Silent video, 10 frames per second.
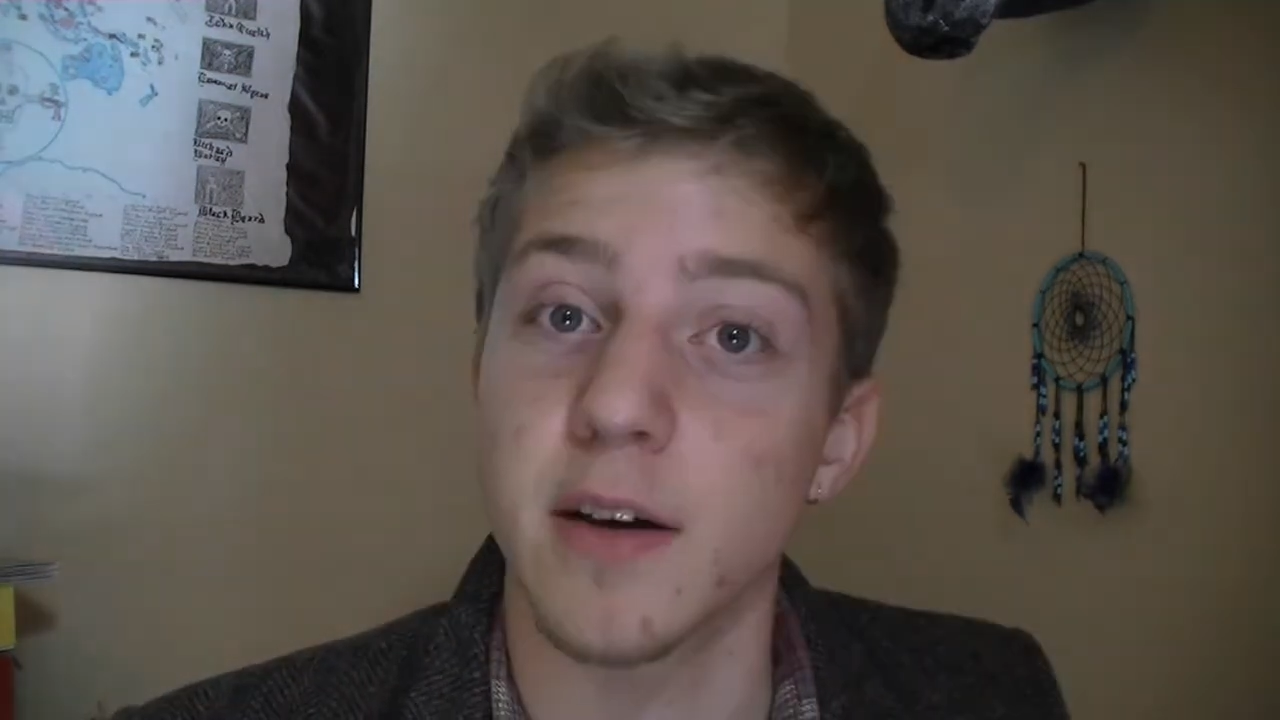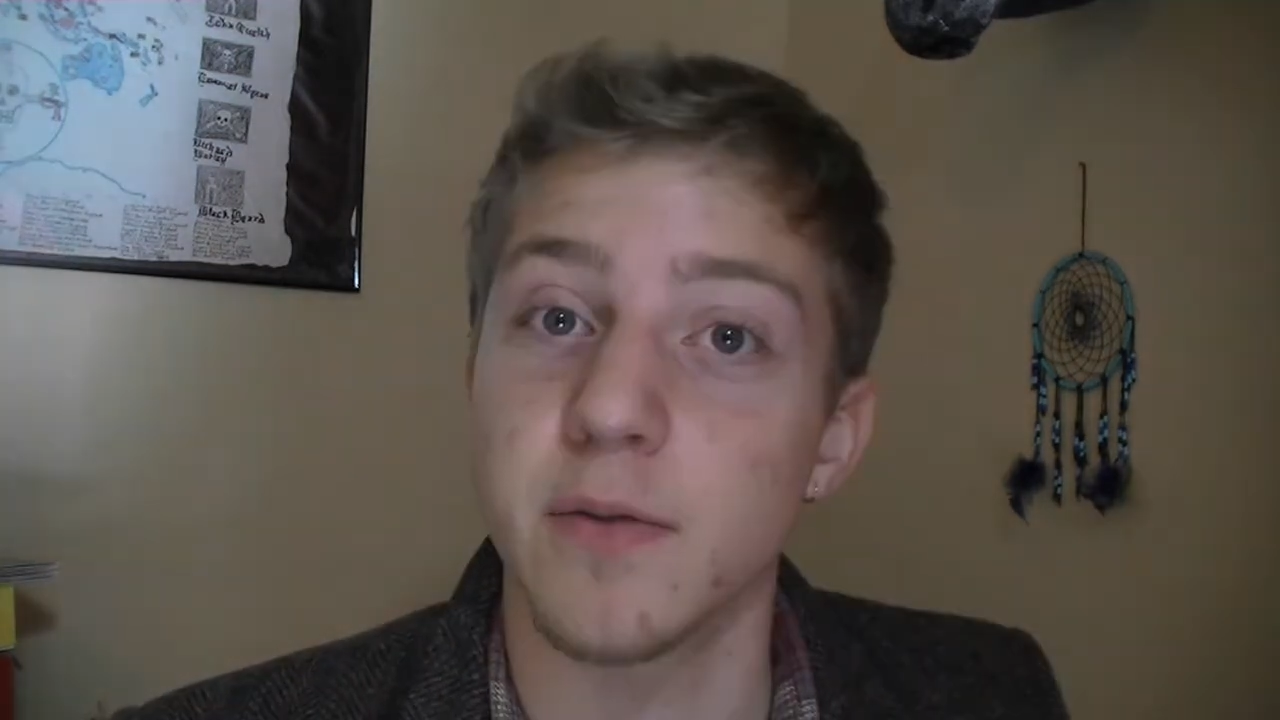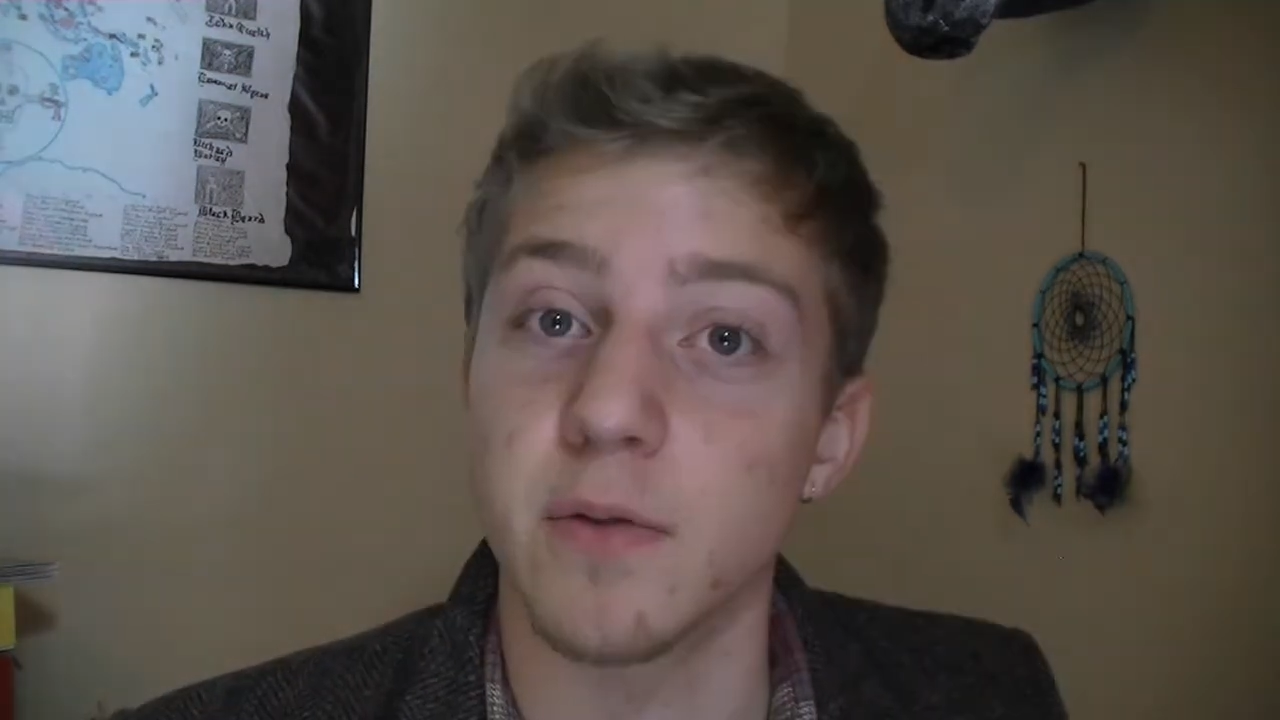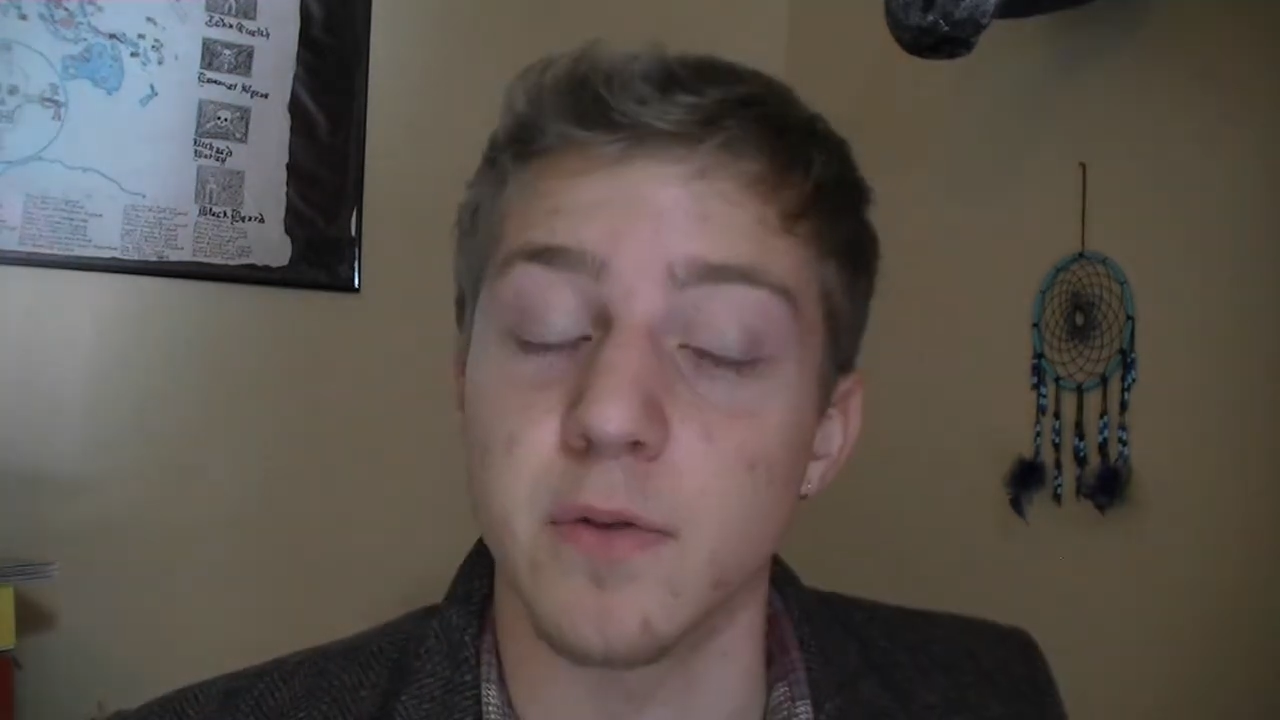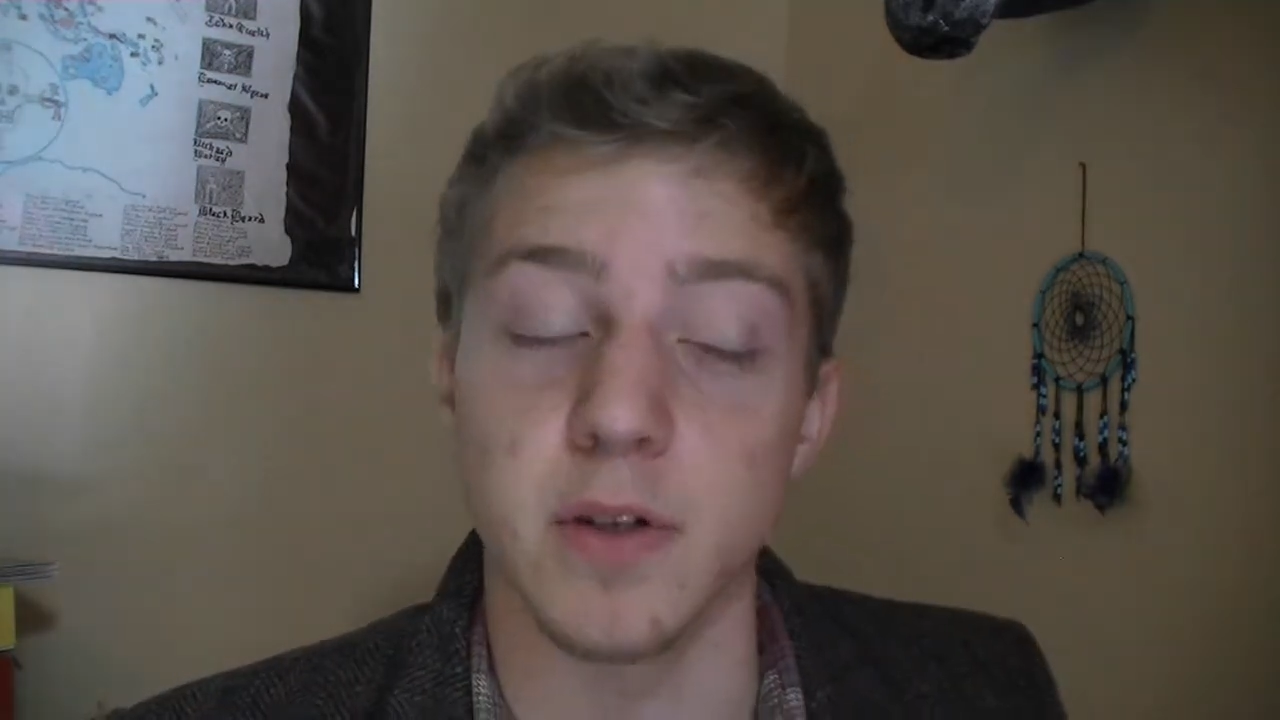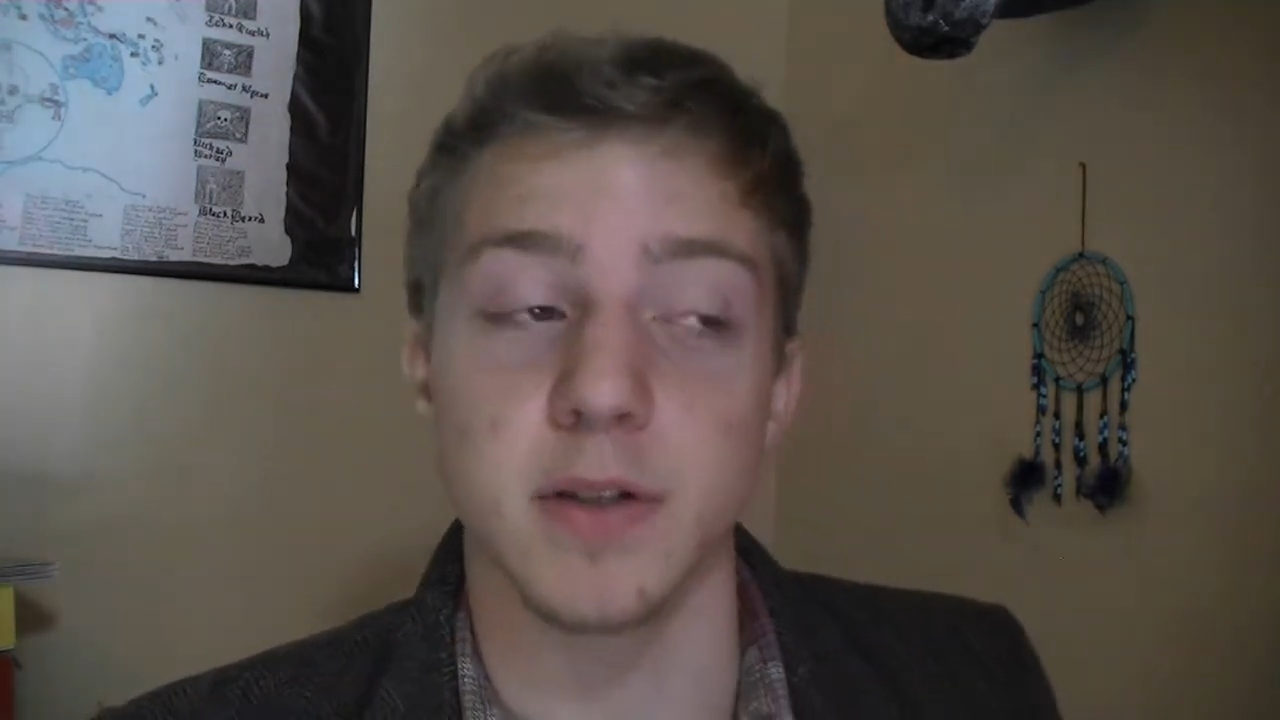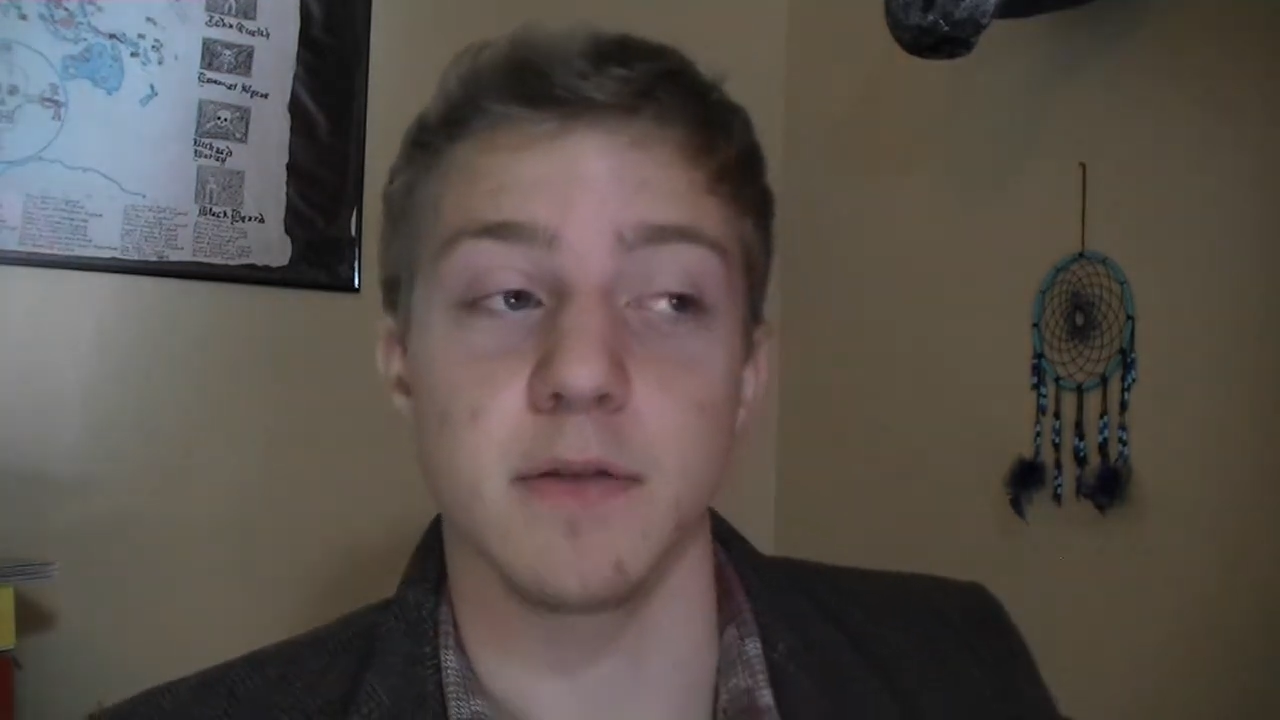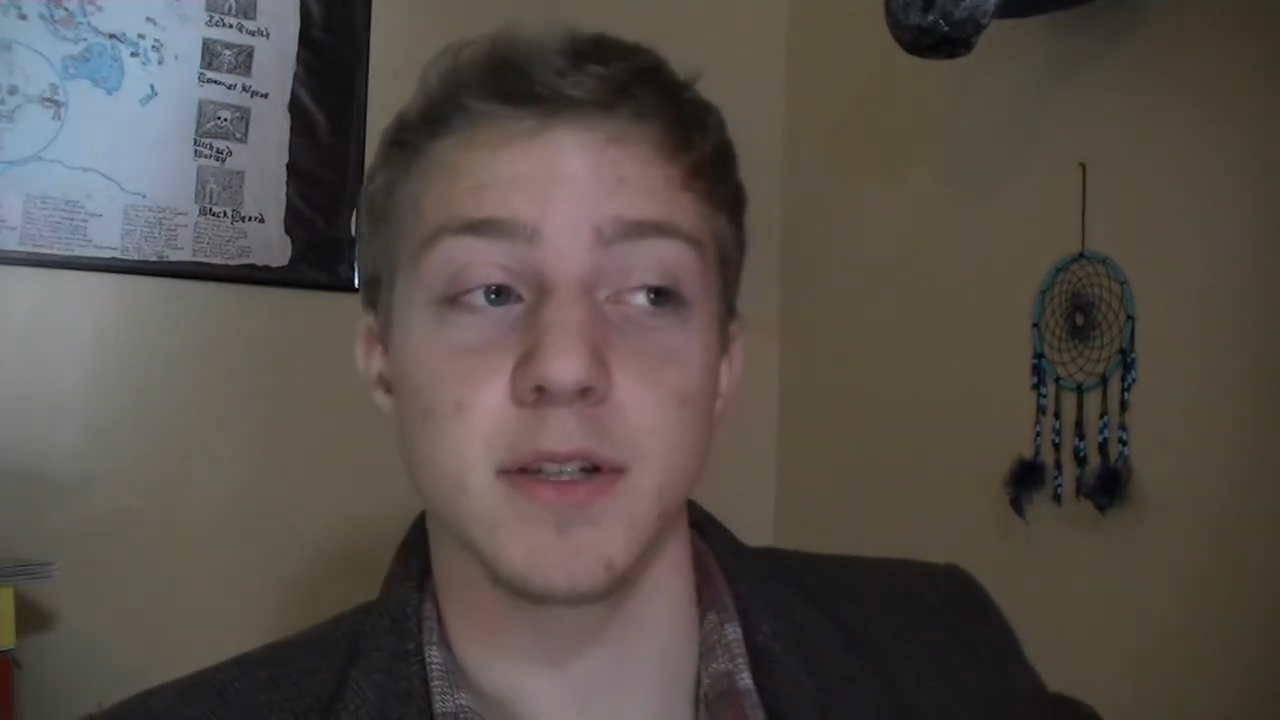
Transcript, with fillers: got film footage of